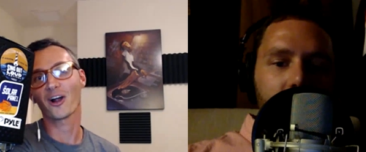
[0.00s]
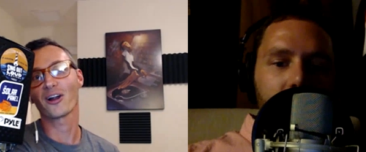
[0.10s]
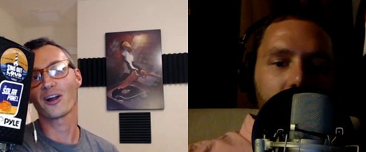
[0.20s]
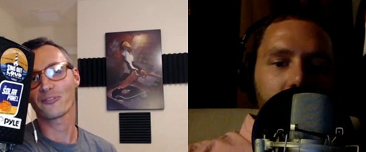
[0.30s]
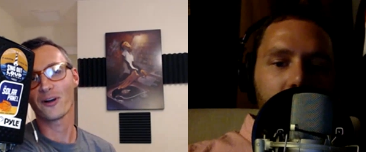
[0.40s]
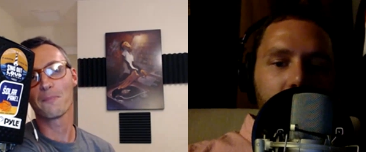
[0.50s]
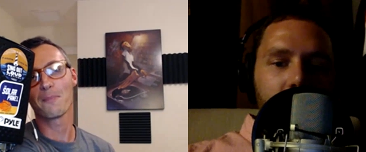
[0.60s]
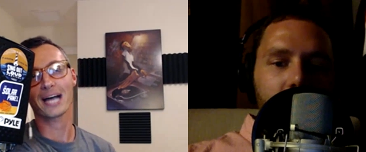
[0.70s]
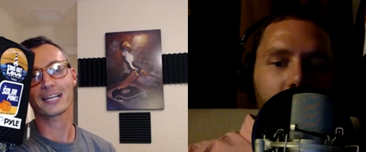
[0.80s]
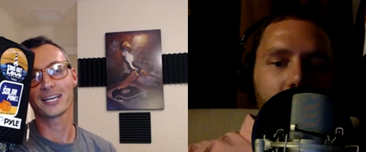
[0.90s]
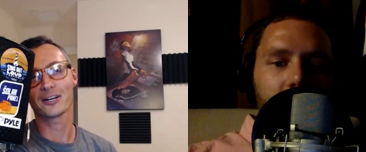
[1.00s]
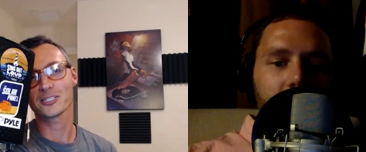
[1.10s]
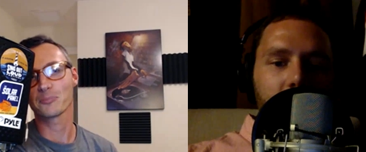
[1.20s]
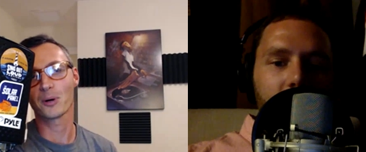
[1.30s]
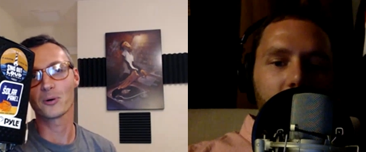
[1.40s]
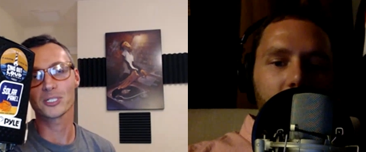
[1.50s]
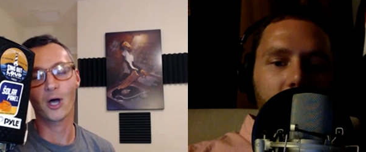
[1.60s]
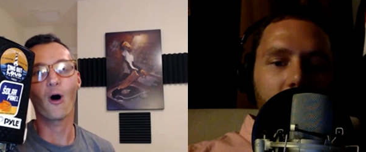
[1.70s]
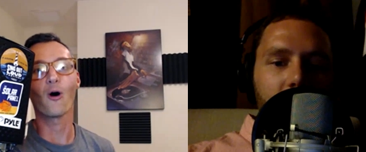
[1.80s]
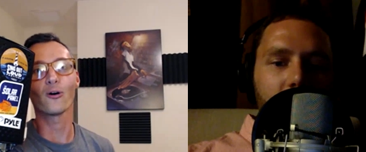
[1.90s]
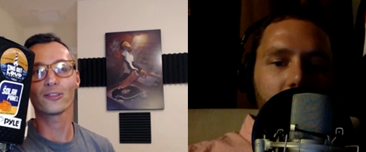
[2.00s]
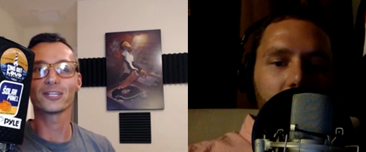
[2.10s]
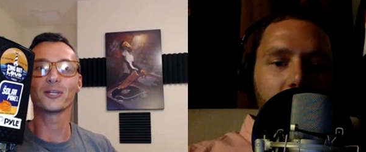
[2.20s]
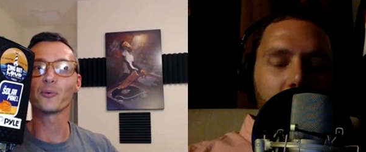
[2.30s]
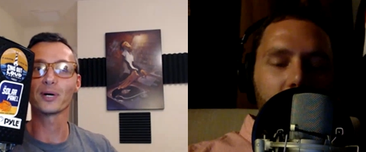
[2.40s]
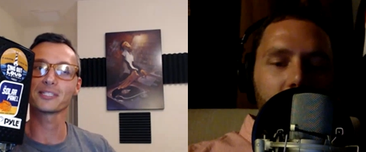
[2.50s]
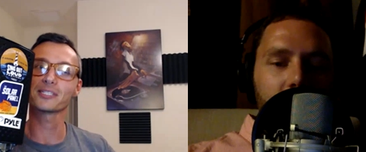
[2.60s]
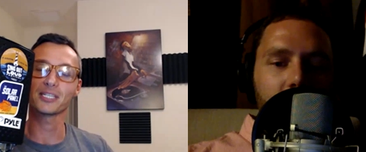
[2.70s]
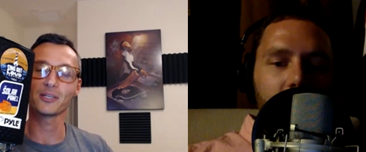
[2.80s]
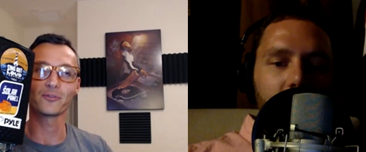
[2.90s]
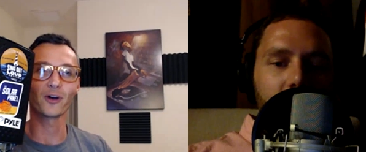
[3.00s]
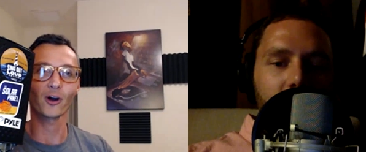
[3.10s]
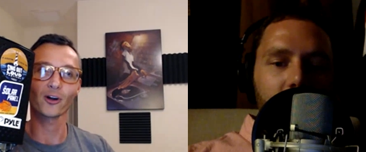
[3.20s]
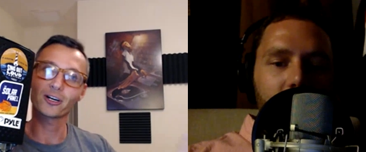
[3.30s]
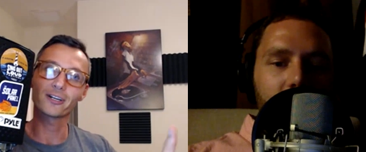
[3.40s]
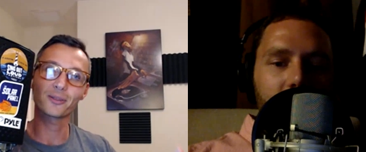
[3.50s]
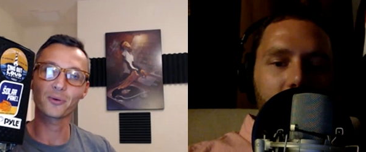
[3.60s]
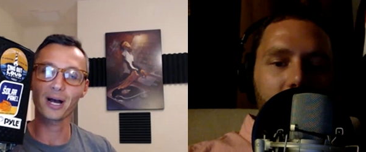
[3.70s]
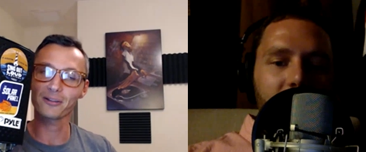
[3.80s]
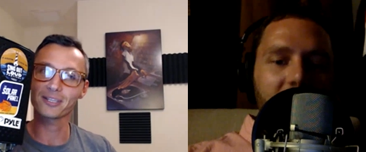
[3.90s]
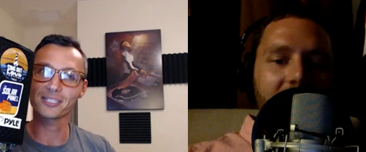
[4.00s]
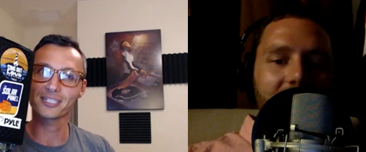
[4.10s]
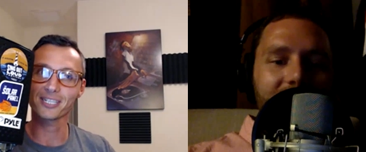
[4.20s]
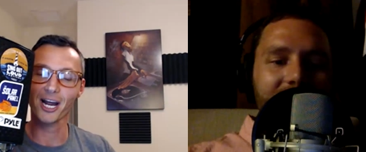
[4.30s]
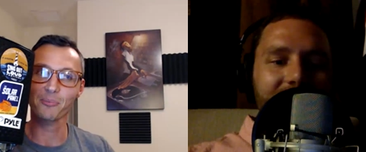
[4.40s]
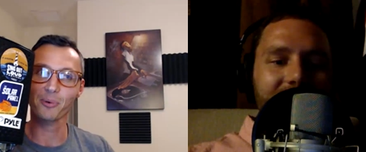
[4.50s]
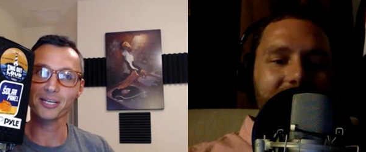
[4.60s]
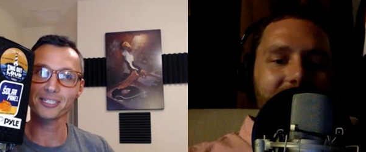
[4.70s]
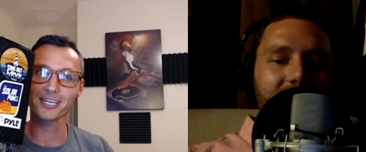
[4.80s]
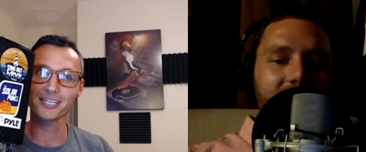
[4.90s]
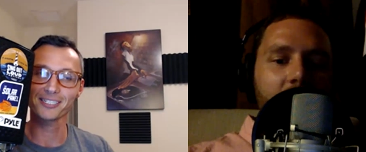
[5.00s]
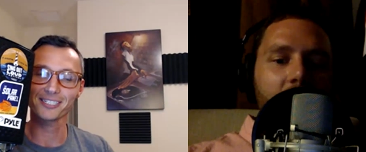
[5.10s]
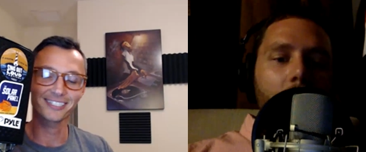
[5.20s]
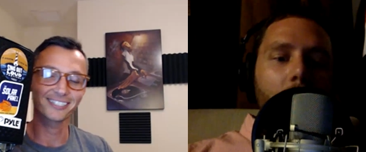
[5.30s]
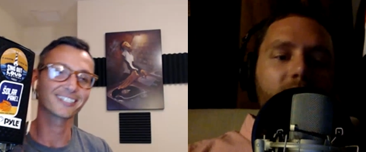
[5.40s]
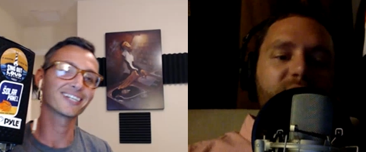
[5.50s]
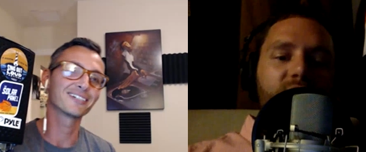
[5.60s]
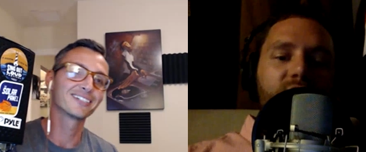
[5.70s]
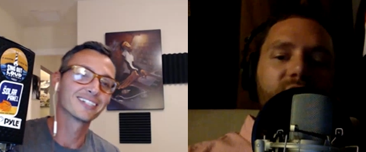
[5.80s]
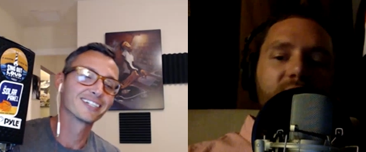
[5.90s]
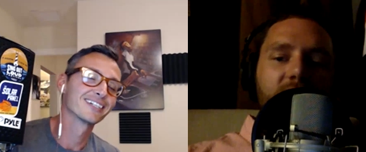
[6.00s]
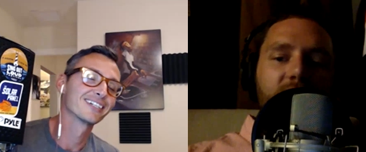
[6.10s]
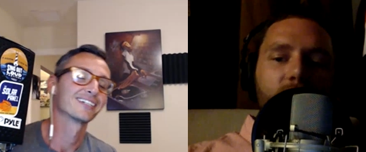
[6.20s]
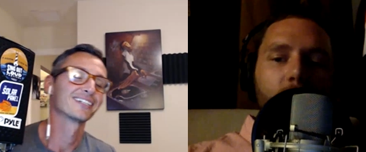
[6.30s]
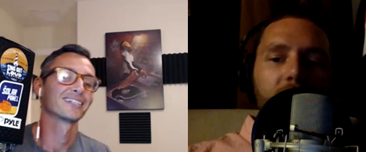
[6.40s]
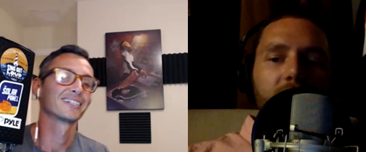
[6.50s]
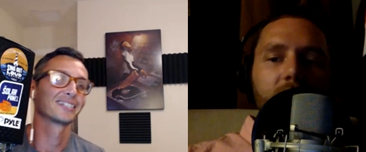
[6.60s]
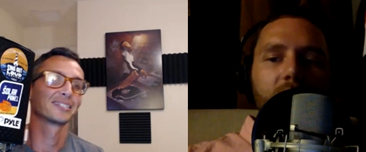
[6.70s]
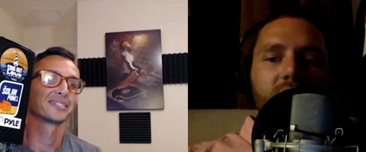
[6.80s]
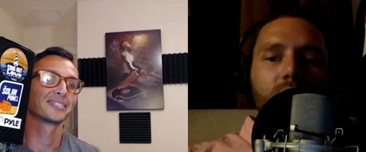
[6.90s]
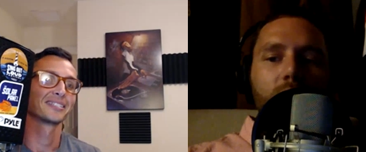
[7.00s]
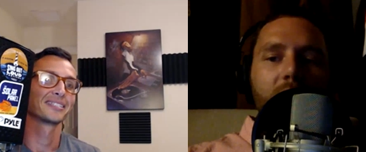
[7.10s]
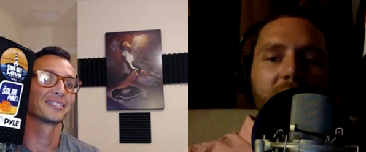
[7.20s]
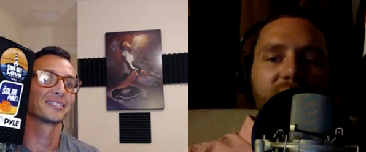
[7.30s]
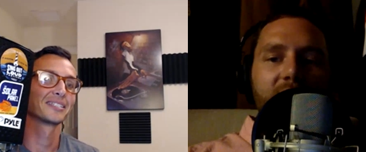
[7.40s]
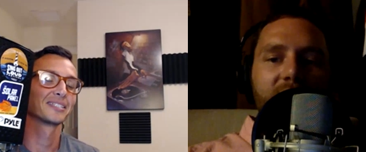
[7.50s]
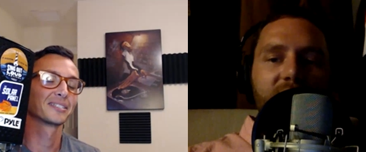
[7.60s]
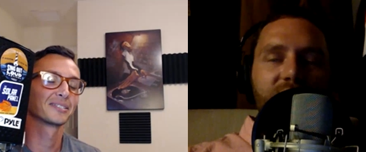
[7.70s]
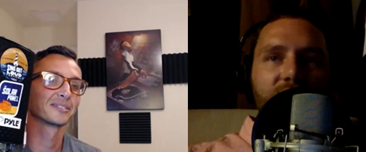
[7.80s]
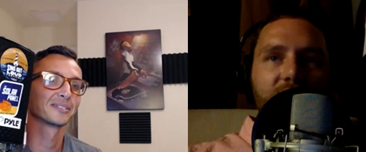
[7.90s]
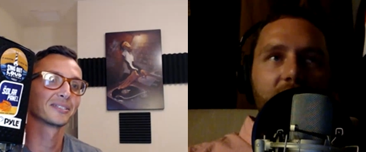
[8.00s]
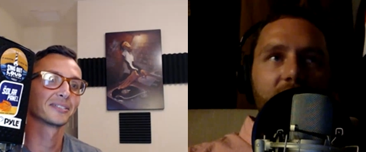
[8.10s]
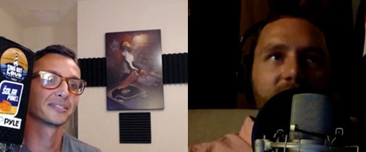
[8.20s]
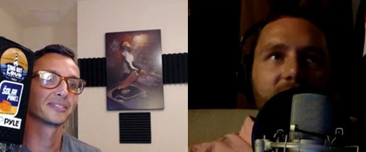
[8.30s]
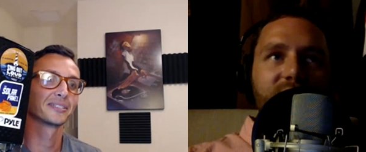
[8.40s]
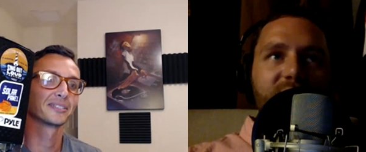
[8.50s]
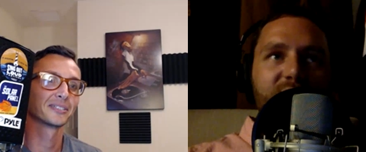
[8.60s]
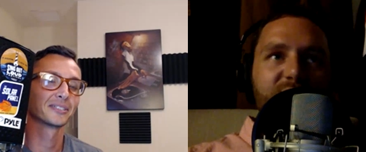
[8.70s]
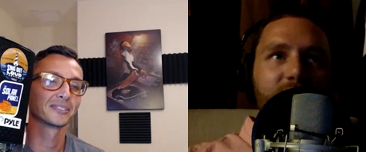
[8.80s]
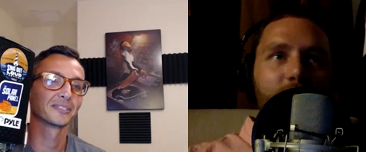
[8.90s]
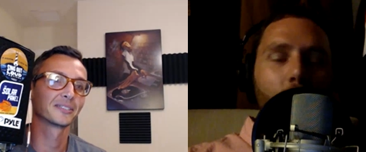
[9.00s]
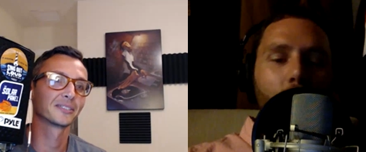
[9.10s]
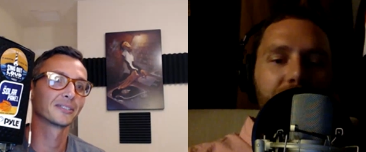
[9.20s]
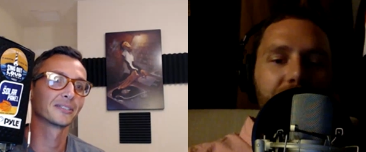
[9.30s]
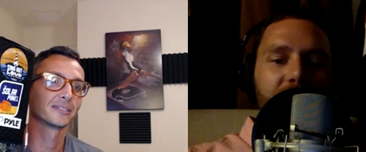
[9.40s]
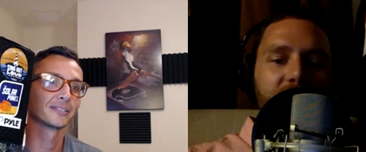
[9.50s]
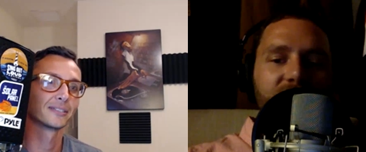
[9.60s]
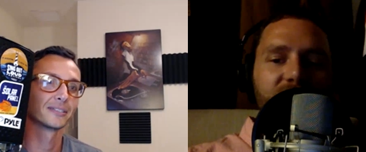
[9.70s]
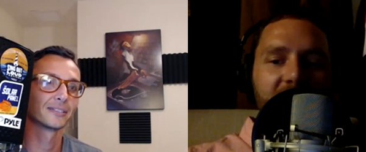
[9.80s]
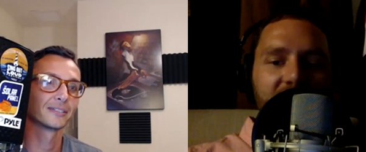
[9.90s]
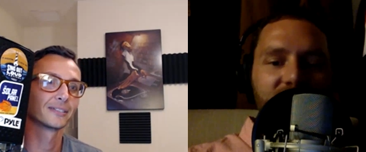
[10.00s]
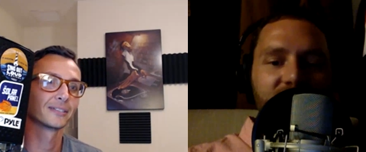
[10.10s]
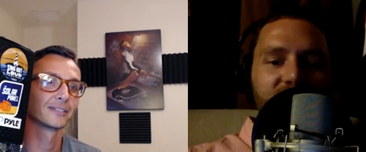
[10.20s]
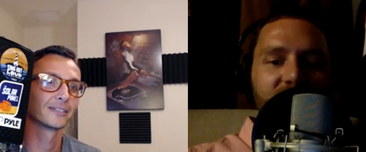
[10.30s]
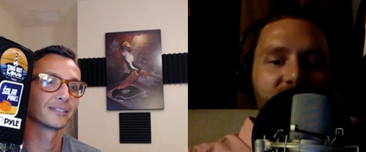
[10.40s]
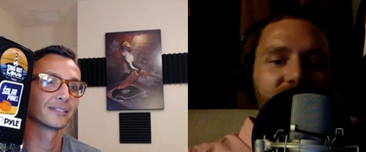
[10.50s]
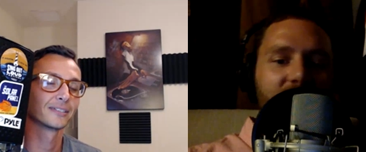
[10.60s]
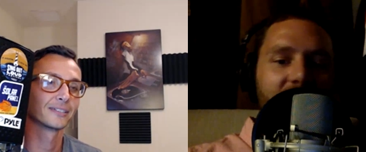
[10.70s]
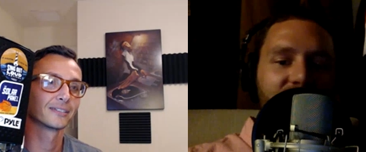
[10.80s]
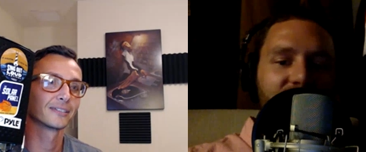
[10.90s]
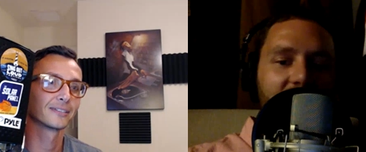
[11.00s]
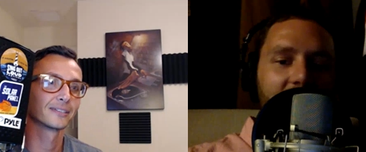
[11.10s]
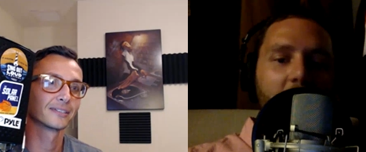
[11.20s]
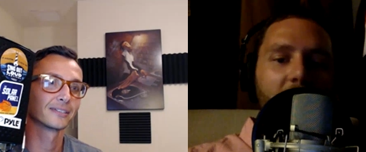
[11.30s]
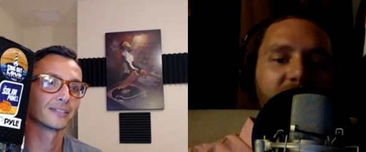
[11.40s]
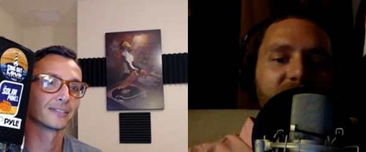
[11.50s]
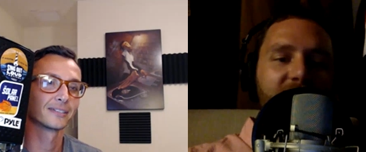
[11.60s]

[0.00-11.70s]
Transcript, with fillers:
Speaker 1: are, are from back there as opposed to all the new ones that you've garnered throughout yeah. the entire process? Well, it's
Speaker 2: interesting because when you left, obviously a, a, decent portion of the Phoenix contingent left. And I'm hoping